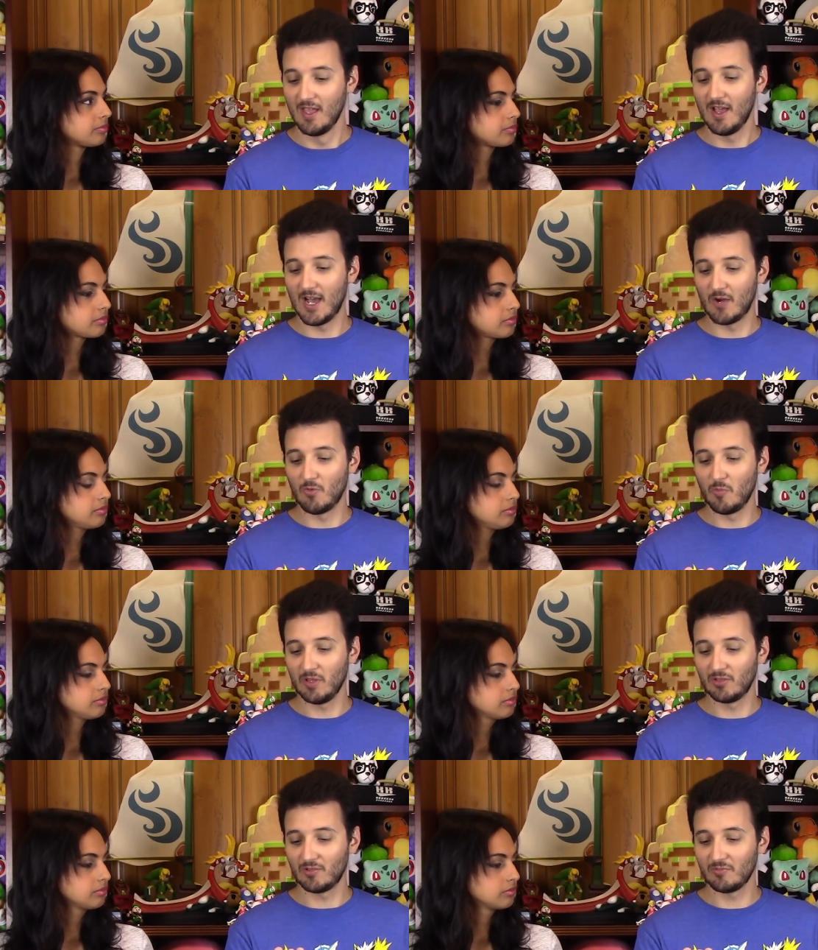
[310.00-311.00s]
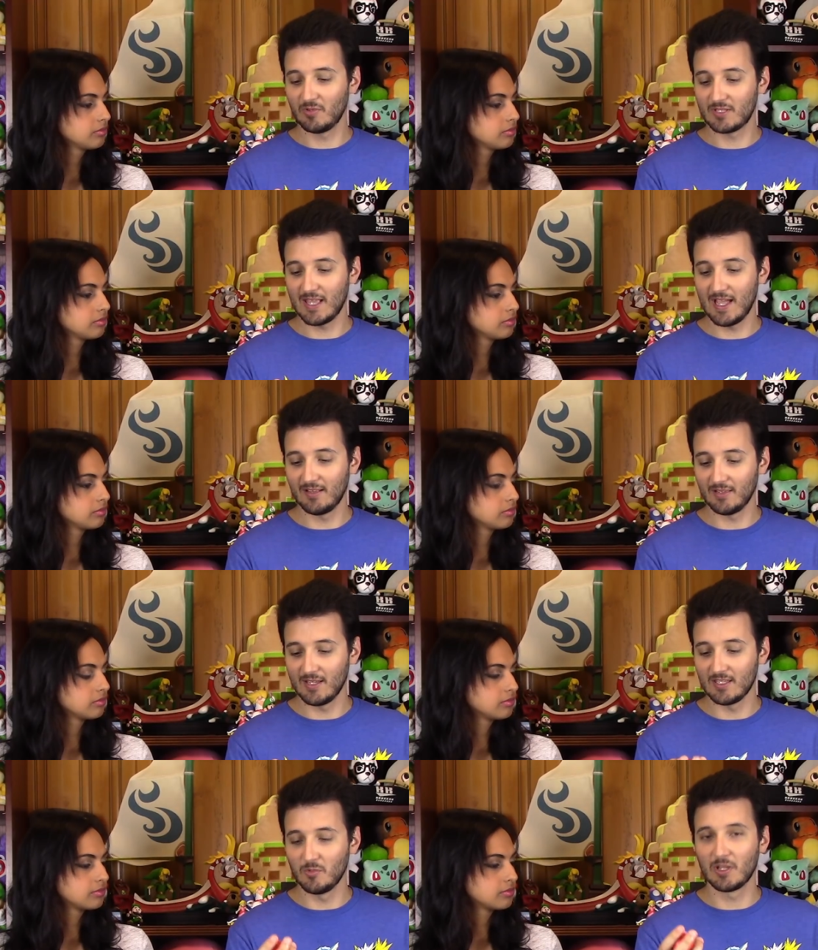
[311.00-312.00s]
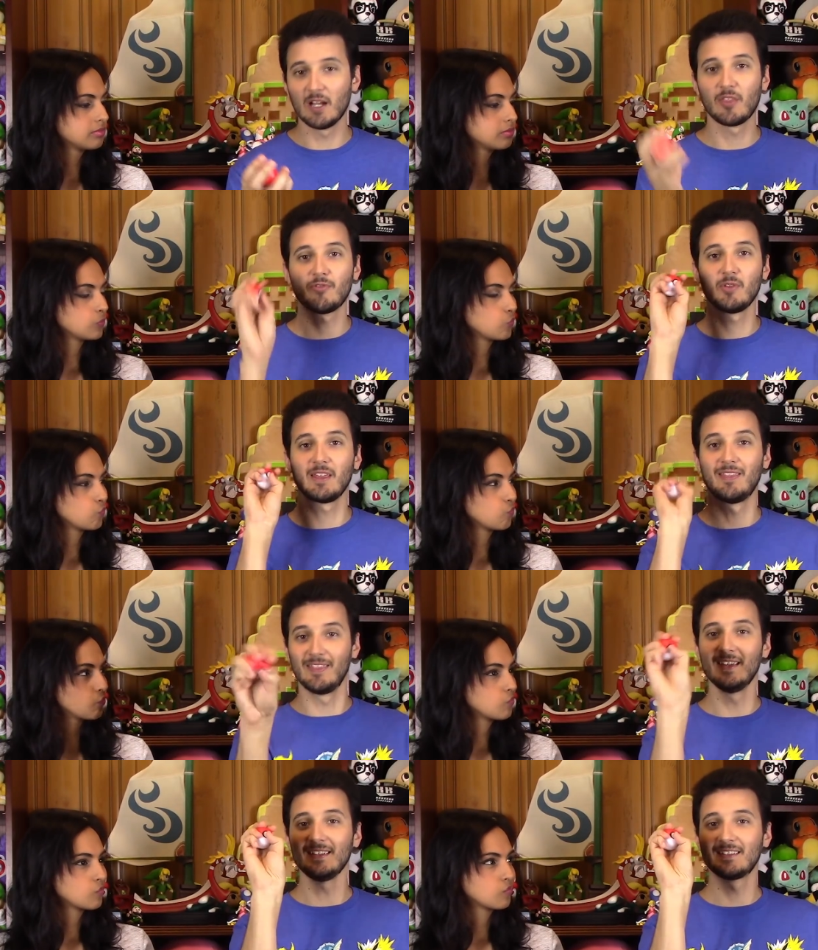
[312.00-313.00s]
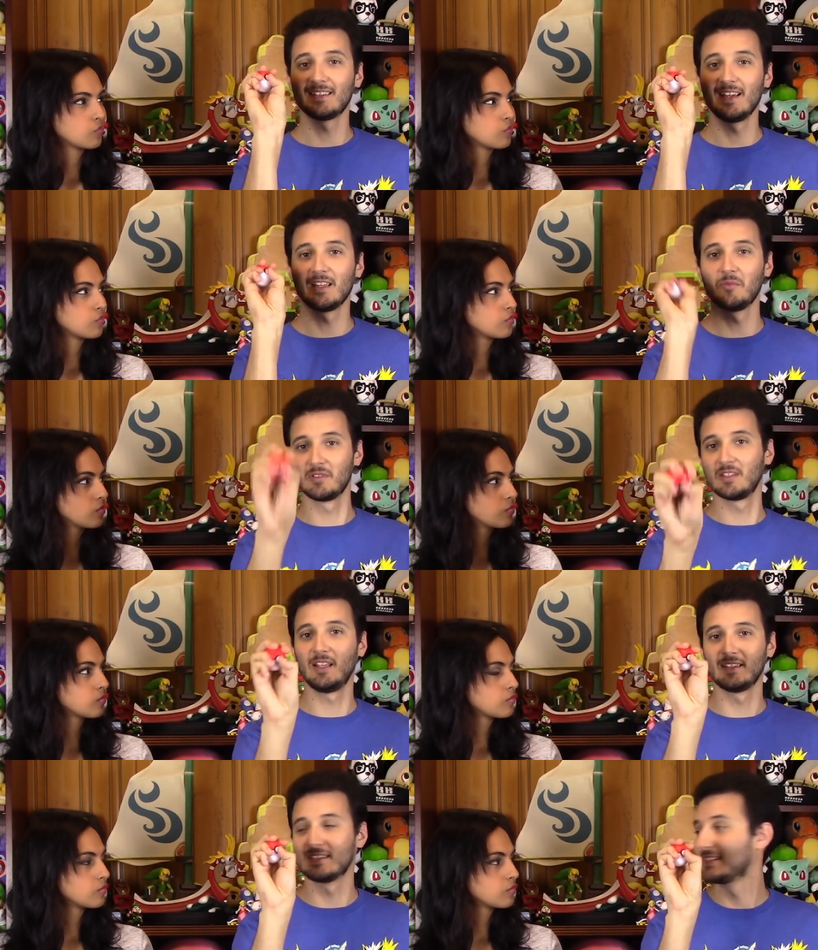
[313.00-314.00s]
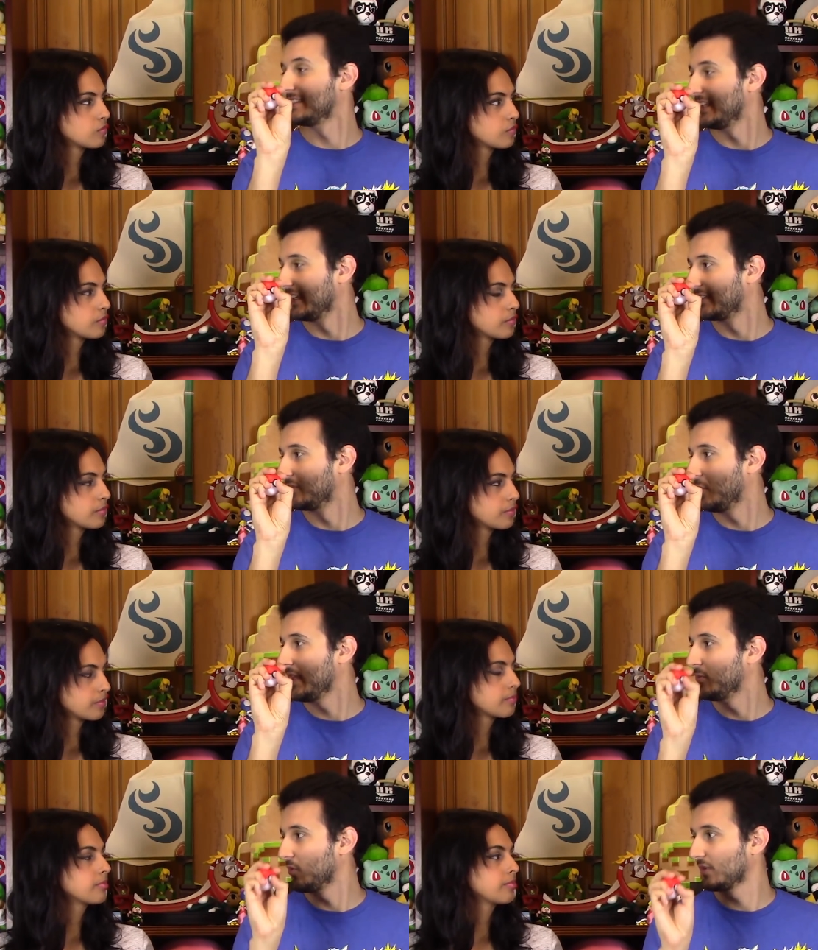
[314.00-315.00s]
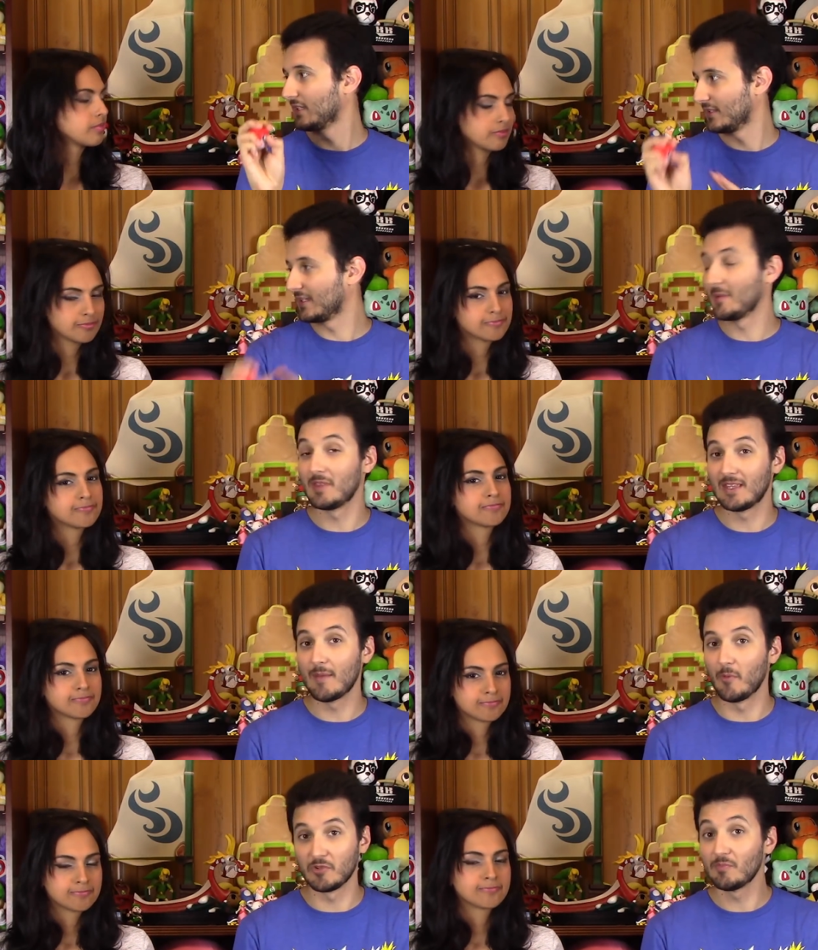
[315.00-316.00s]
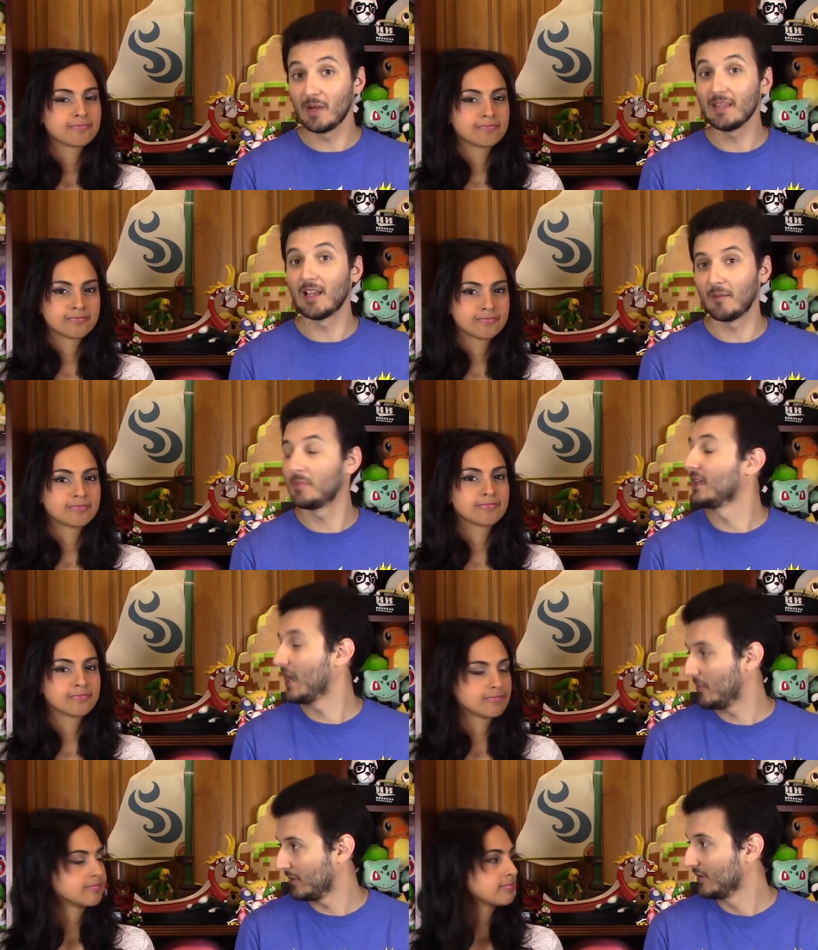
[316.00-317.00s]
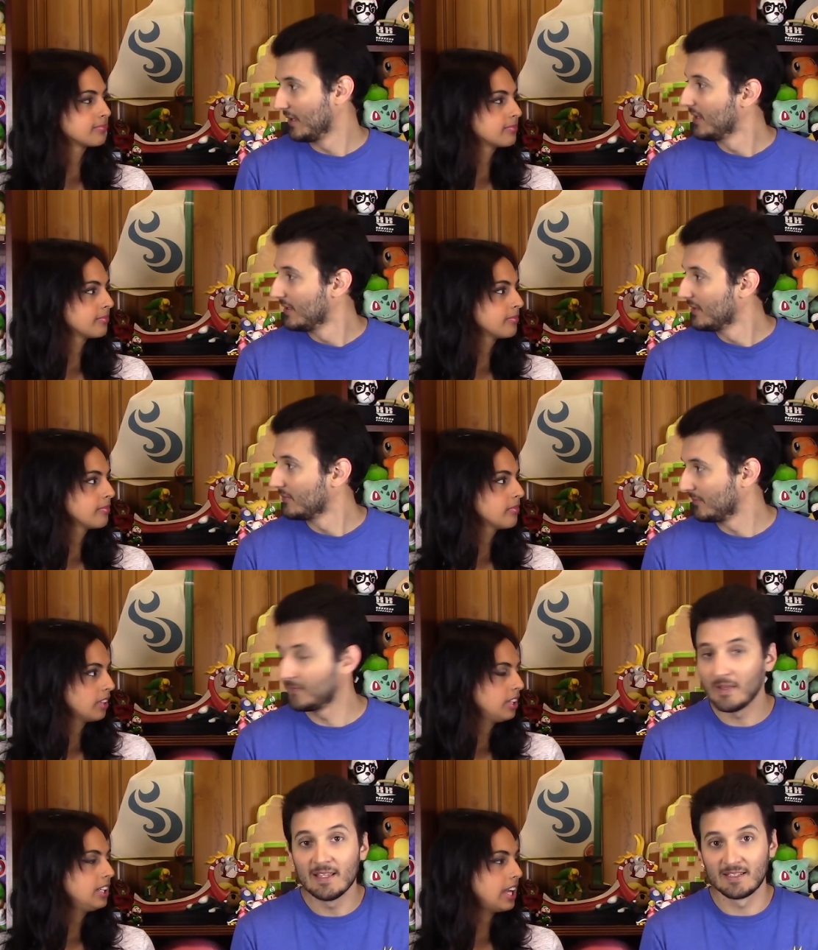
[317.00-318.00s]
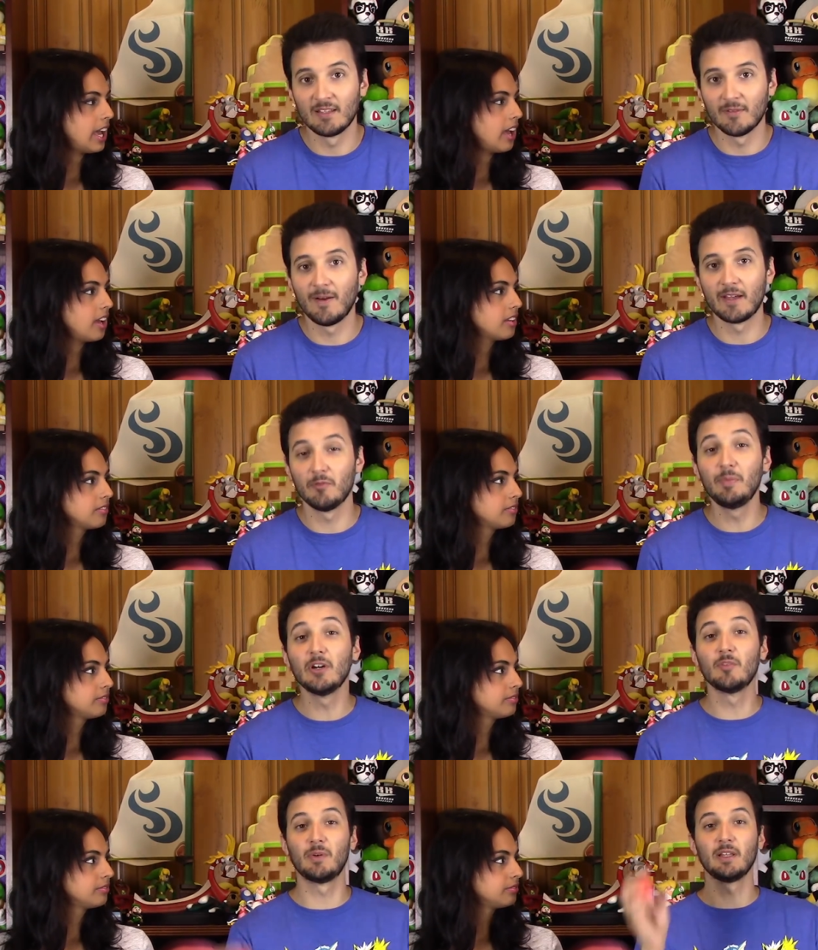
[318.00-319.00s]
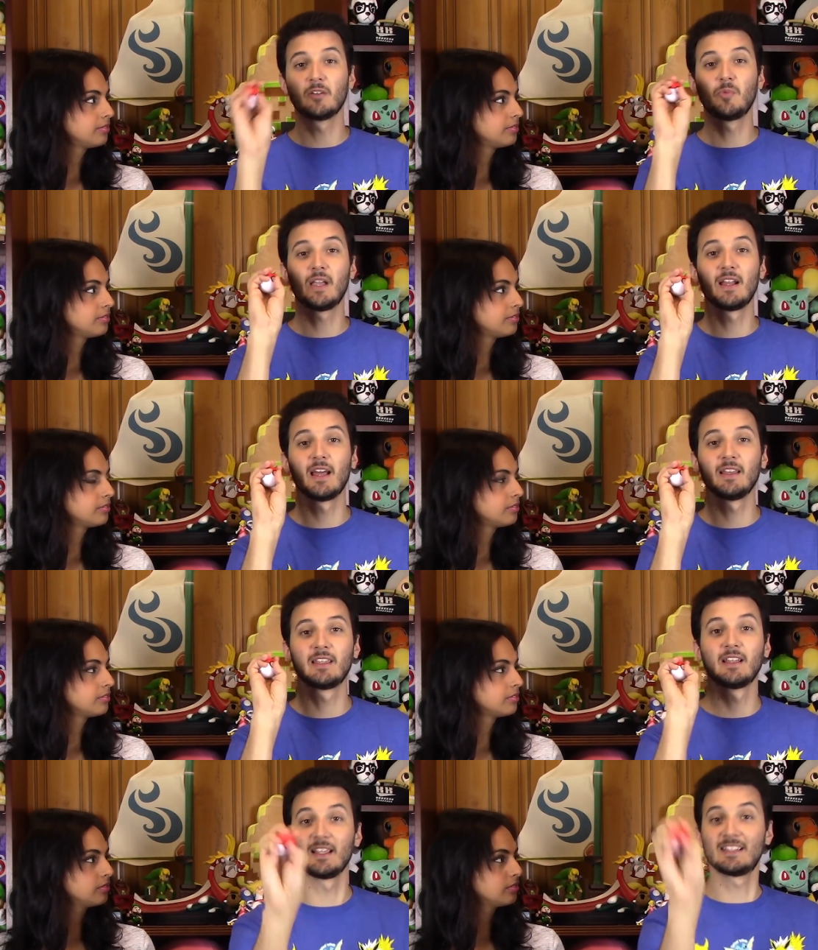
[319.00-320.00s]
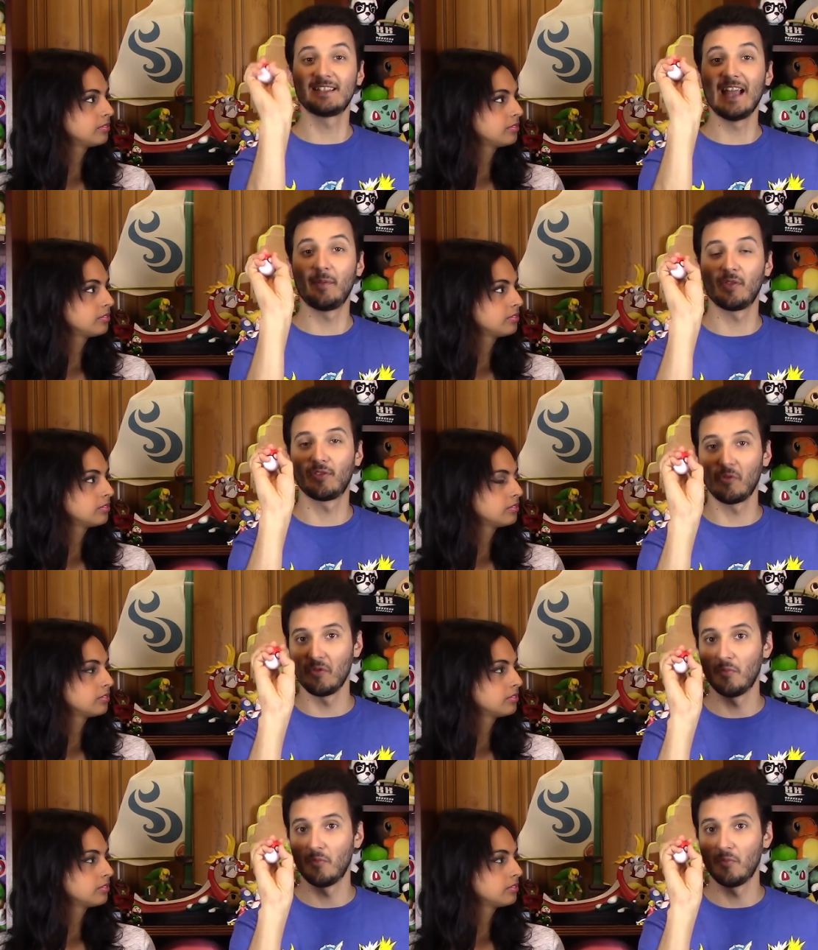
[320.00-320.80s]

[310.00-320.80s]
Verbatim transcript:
Speaker 1: Uh, what we learned was that like you would kind of throw like this, like it was like this, like the way it worked at the time of the demo, which might not be how it is yeah. on the final bill, but like we kind of had like you like snap to throw the